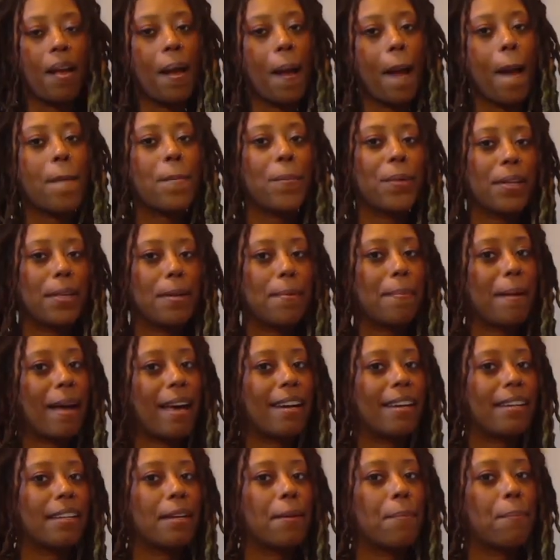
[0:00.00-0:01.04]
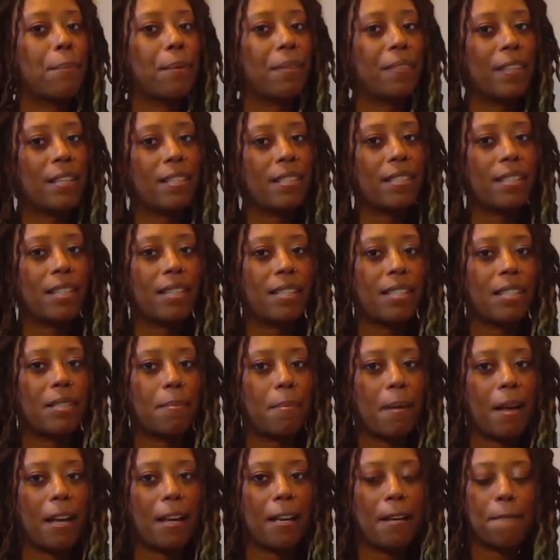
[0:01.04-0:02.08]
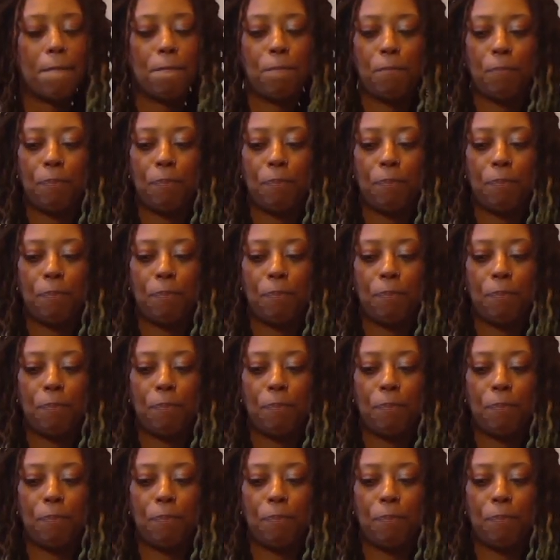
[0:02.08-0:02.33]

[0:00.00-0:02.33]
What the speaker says: I'm really bad at it, but this is my